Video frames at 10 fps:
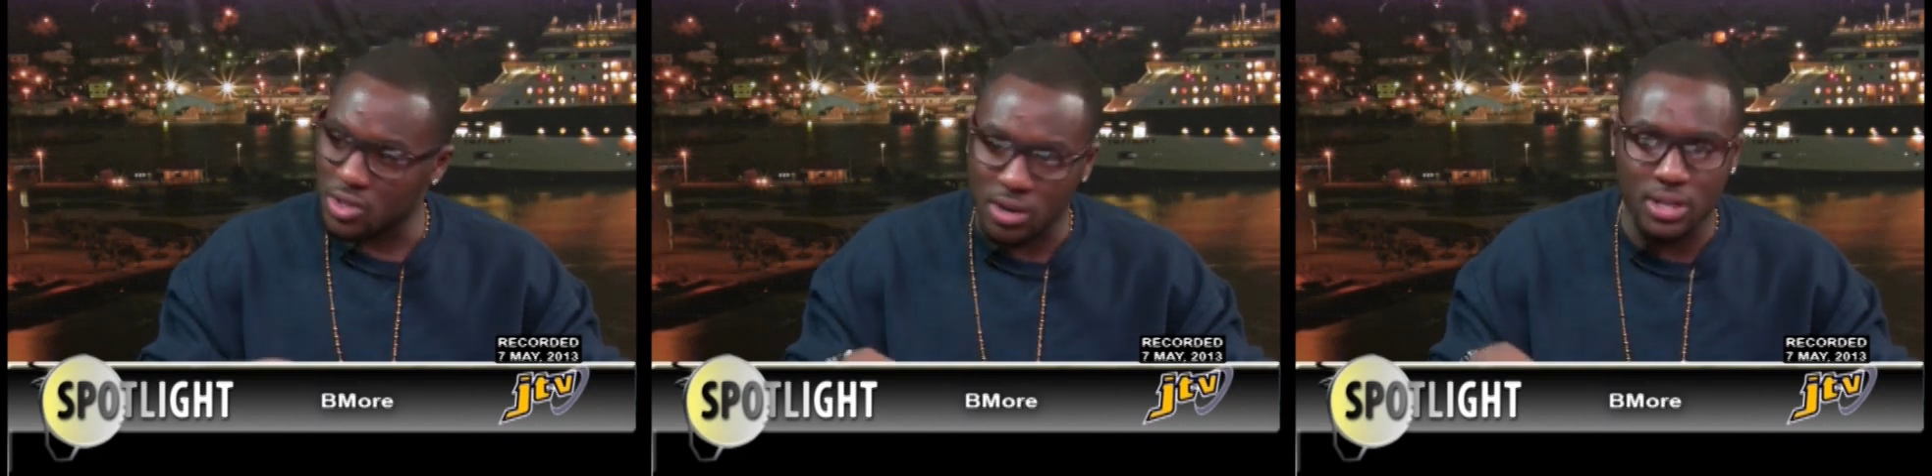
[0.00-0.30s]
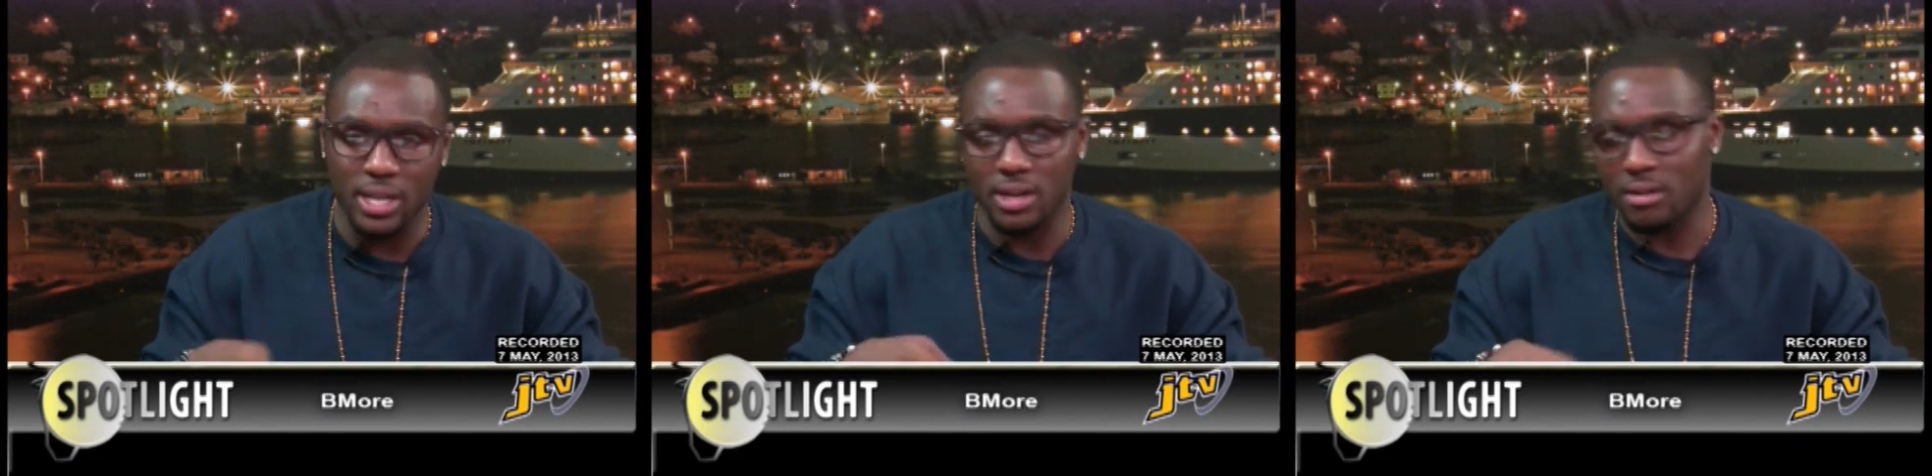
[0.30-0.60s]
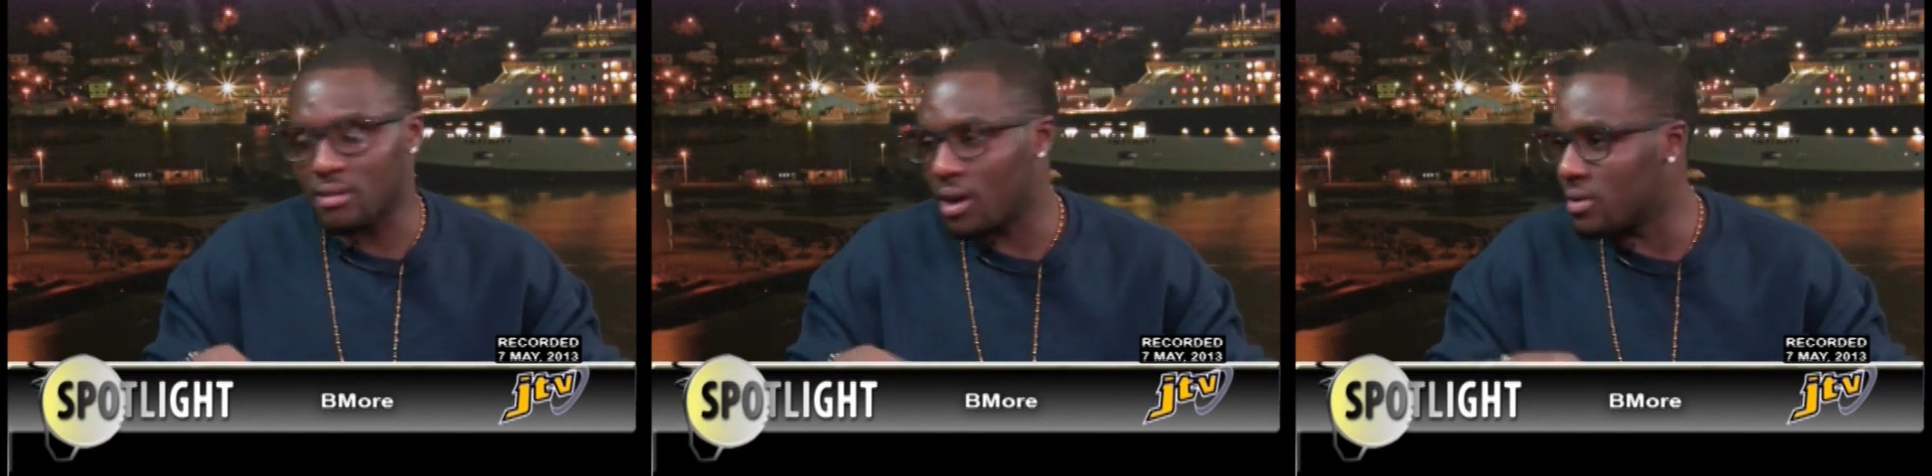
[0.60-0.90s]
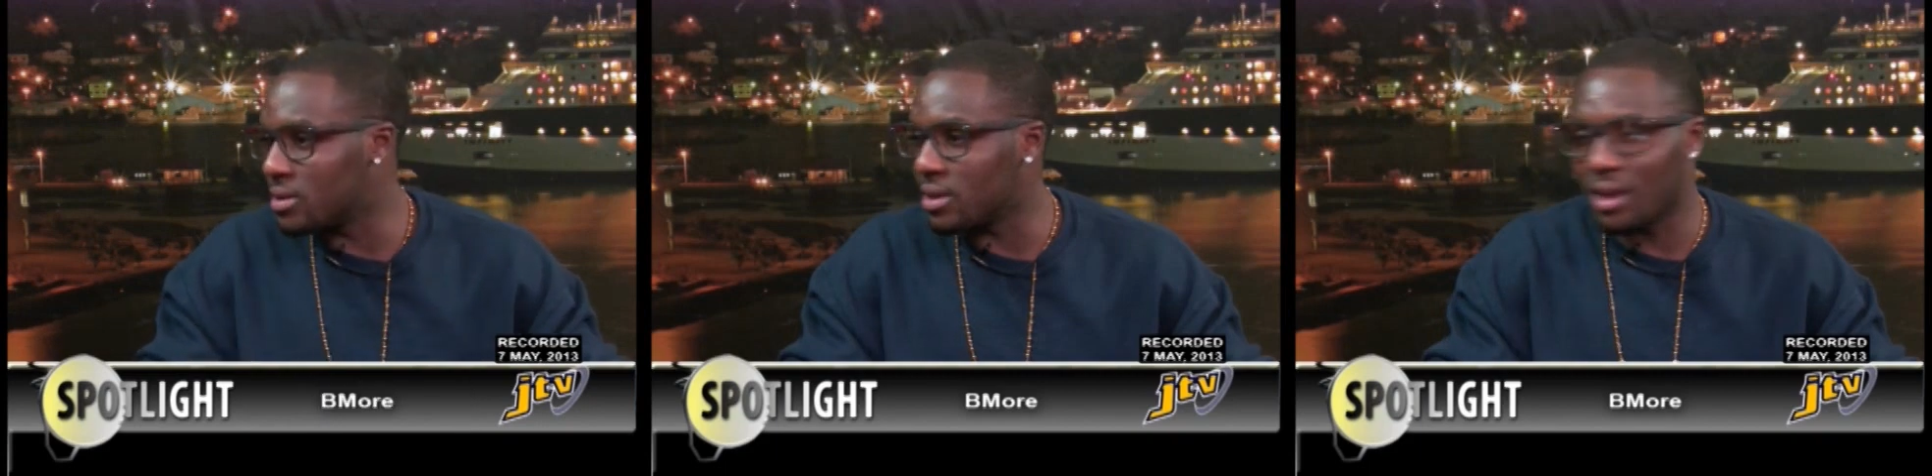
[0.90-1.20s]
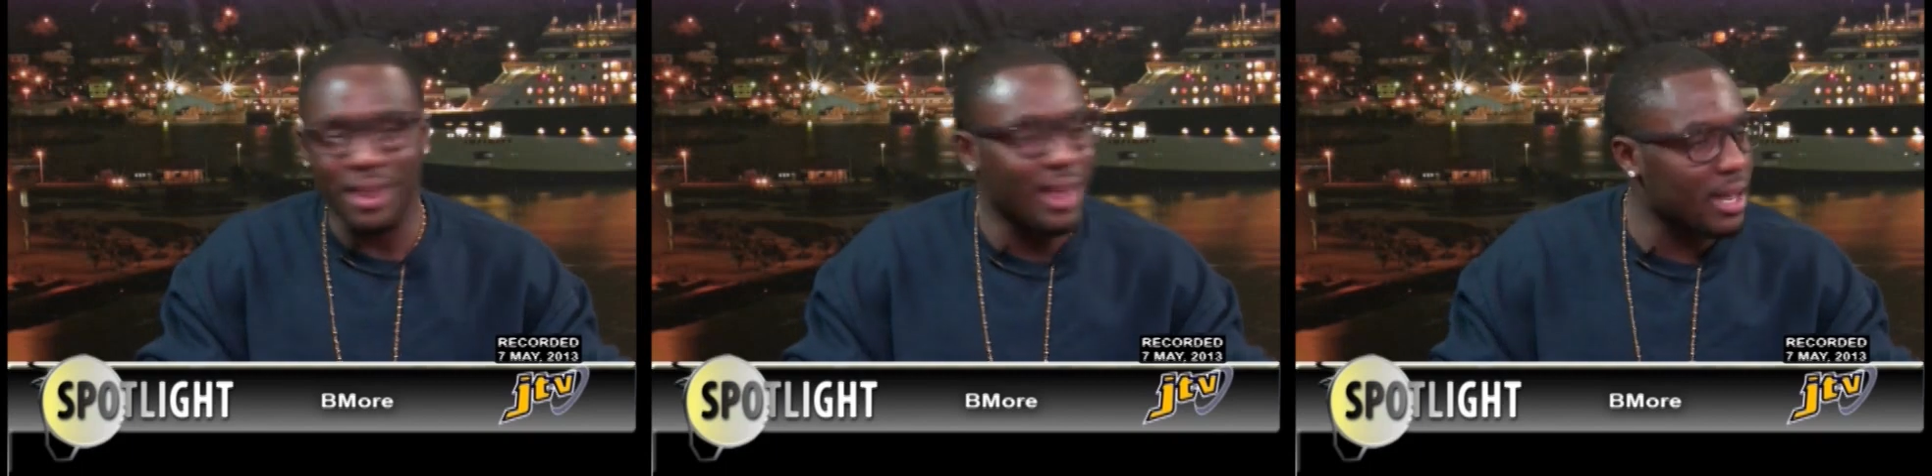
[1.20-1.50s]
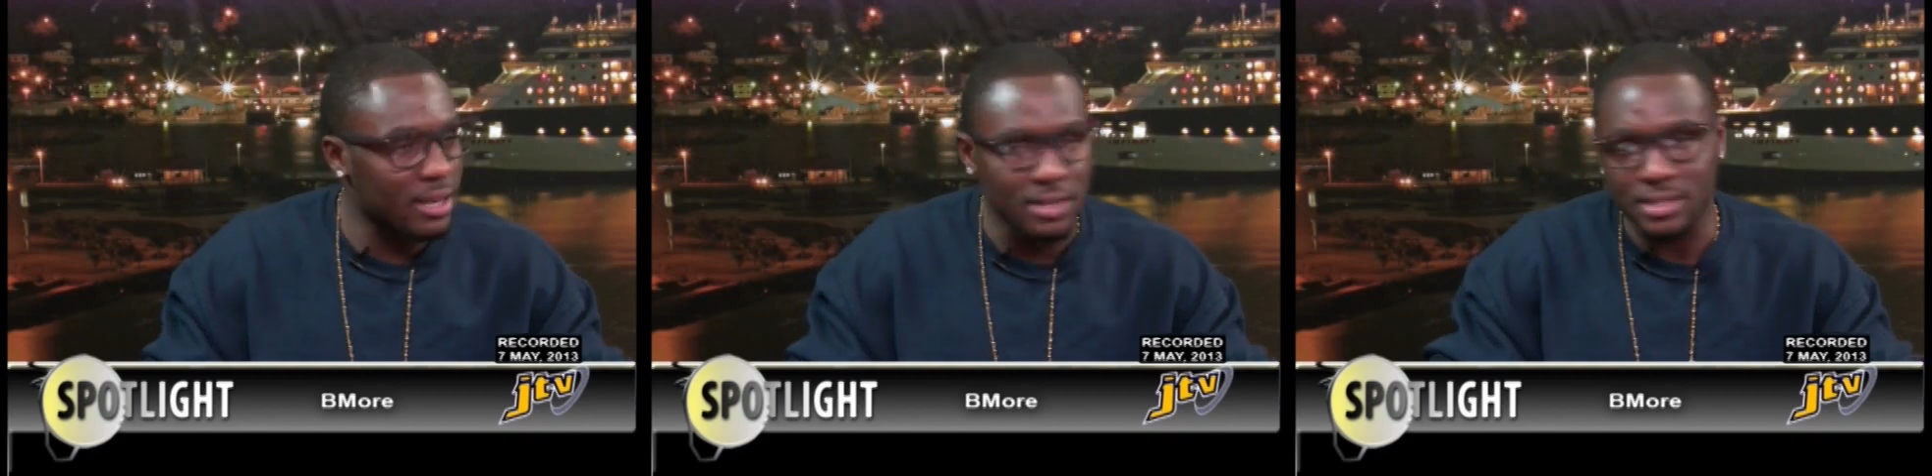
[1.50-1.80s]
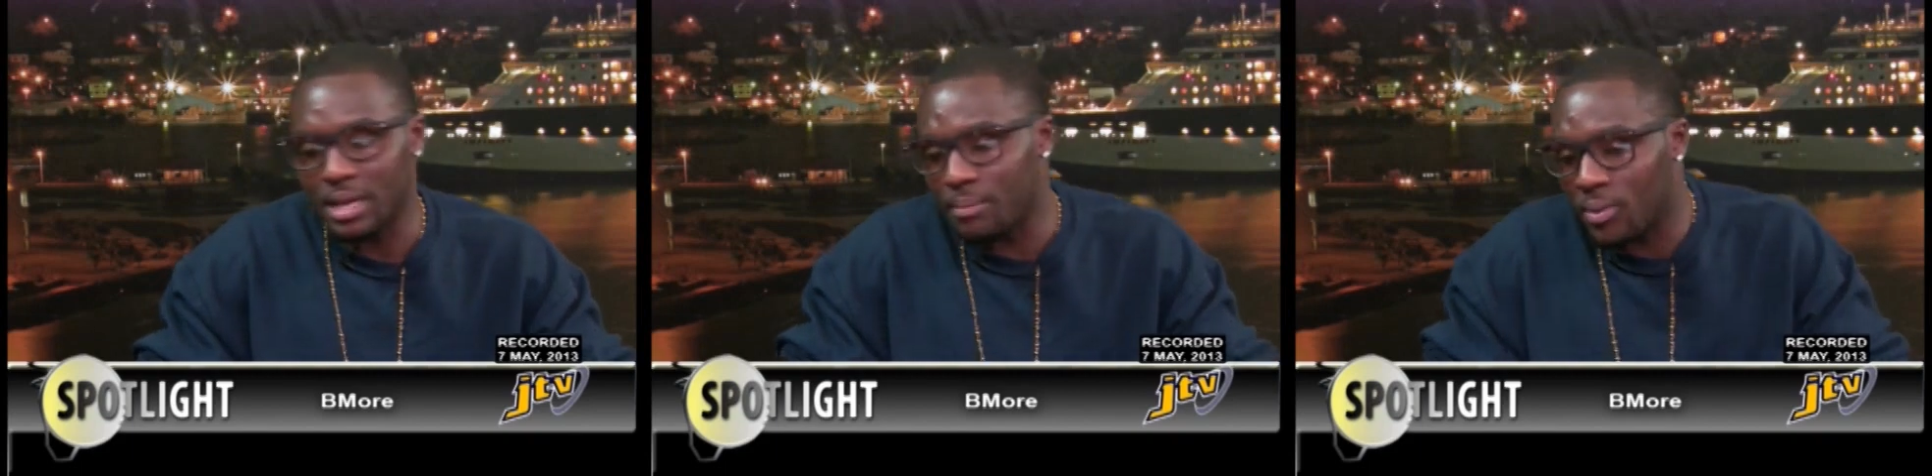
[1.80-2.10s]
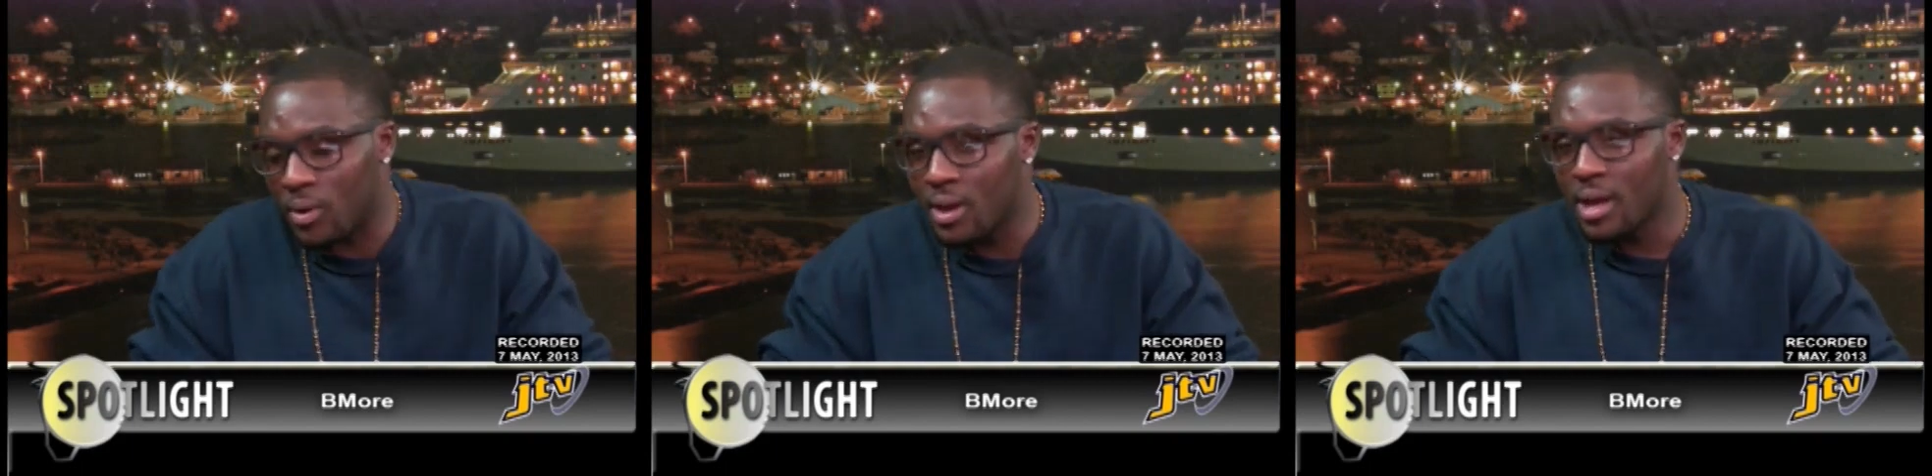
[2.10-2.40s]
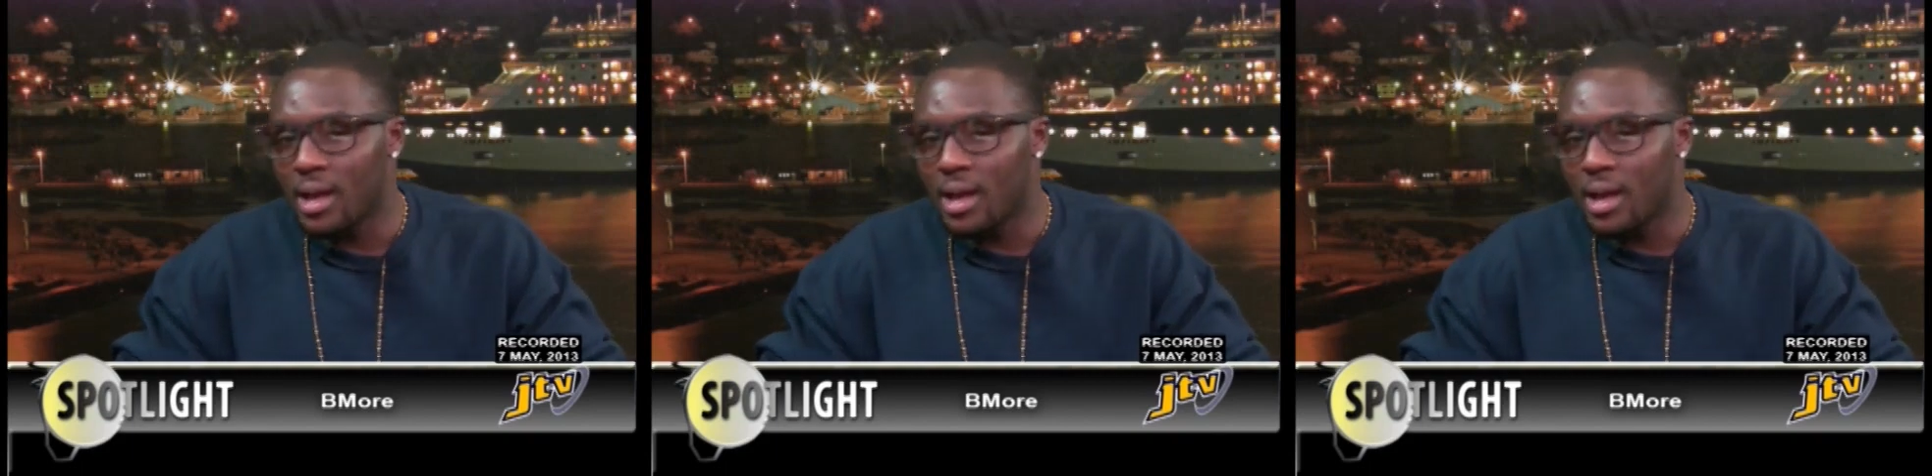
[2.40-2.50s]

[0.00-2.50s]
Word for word: circulating around a lot on Tempo.